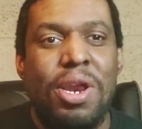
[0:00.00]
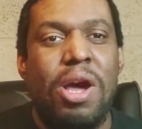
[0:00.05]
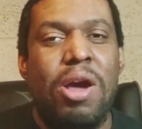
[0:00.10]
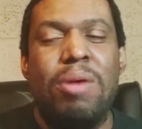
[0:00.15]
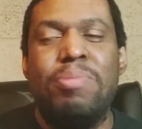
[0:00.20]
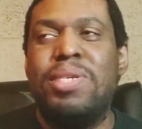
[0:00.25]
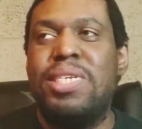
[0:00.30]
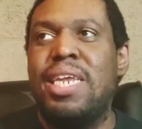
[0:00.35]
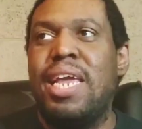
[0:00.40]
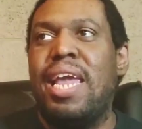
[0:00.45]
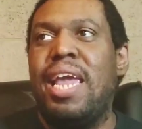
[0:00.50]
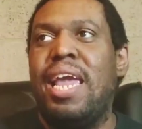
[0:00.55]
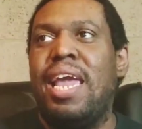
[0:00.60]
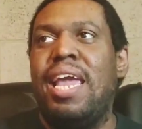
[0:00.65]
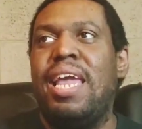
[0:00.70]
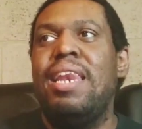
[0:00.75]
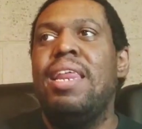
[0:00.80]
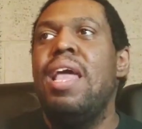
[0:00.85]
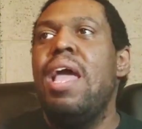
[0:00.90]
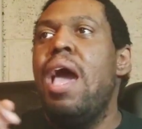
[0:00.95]
know what I'm
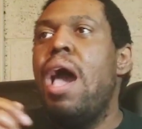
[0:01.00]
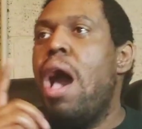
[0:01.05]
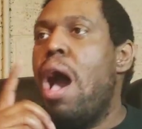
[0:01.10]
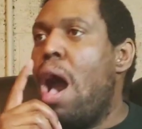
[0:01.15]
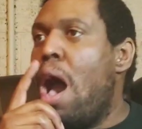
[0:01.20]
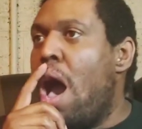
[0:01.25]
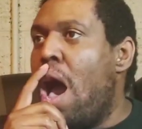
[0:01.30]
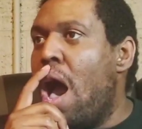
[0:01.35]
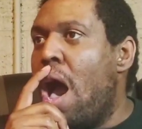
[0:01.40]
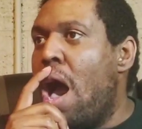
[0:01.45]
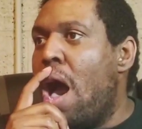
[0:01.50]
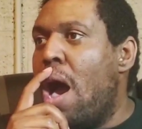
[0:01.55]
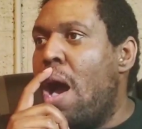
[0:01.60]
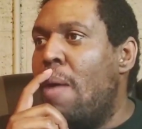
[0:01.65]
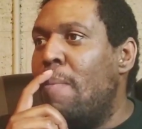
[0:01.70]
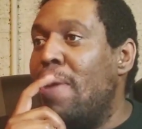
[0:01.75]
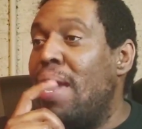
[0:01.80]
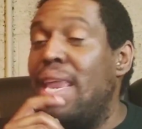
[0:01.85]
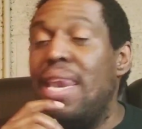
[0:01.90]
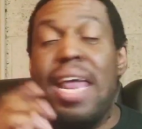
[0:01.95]
saying?
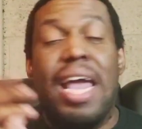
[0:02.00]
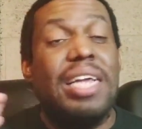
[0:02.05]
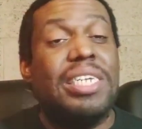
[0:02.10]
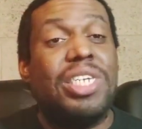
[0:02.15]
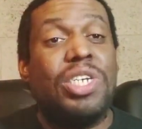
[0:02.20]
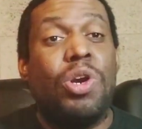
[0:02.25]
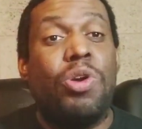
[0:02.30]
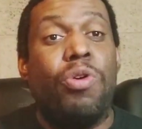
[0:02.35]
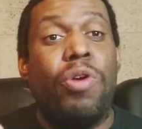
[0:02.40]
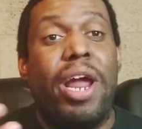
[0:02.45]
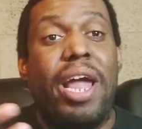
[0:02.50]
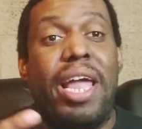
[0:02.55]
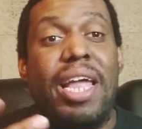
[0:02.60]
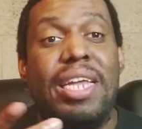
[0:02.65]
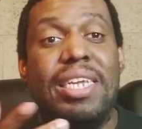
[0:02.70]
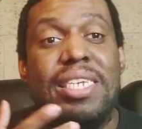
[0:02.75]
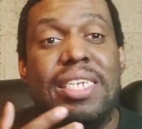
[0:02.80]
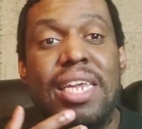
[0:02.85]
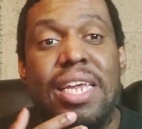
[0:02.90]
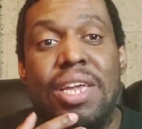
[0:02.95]
Um, and that's
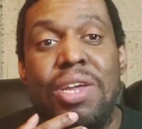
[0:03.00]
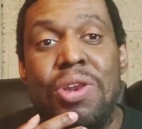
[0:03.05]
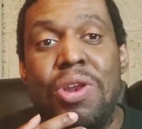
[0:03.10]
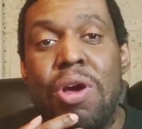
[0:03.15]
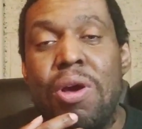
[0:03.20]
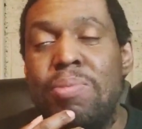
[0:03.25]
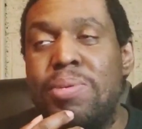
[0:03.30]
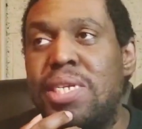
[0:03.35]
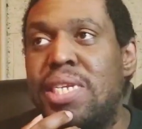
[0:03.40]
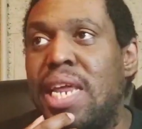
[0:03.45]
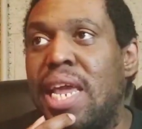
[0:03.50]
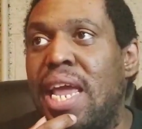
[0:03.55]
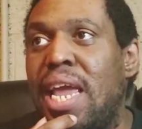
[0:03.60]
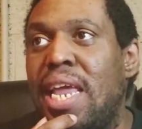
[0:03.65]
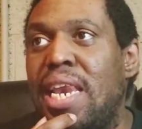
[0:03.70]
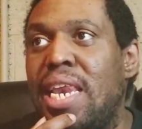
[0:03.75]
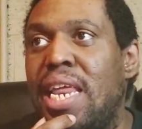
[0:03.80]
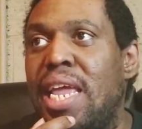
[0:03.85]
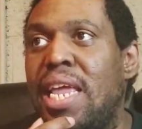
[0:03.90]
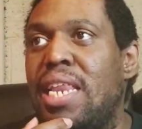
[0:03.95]
crazy, you know what I'm
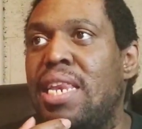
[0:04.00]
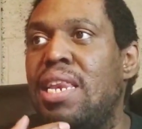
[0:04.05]
saying?